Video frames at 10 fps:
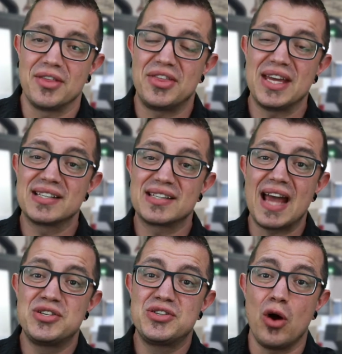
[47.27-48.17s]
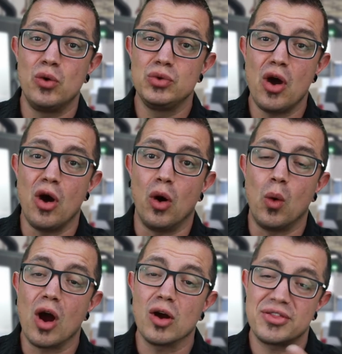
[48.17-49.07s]
the things I don't know
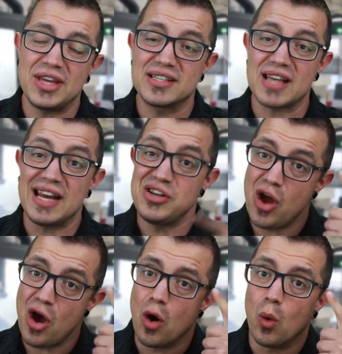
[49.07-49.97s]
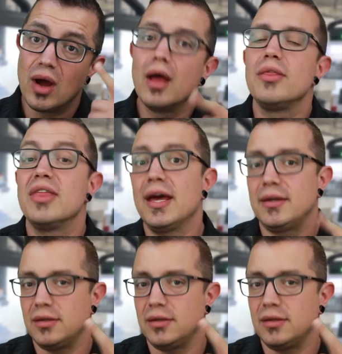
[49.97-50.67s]
are things I know that